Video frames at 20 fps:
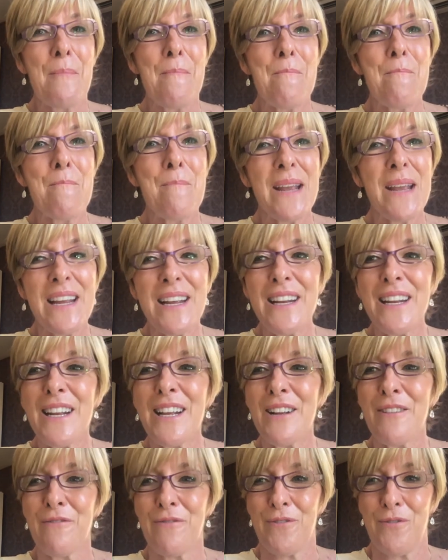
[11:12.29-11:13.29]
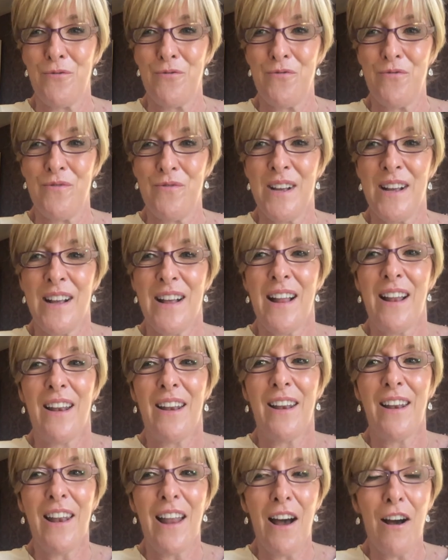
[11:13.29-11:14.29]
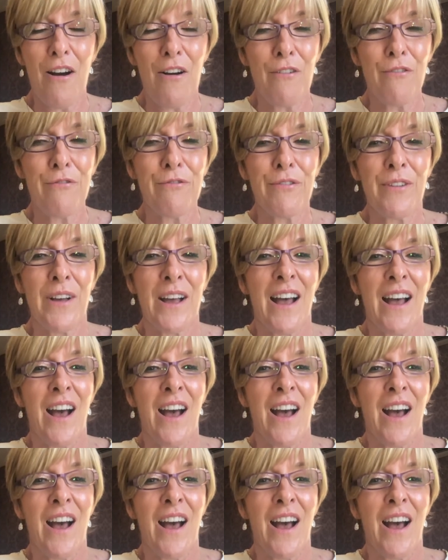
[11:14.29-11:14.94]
meaningful love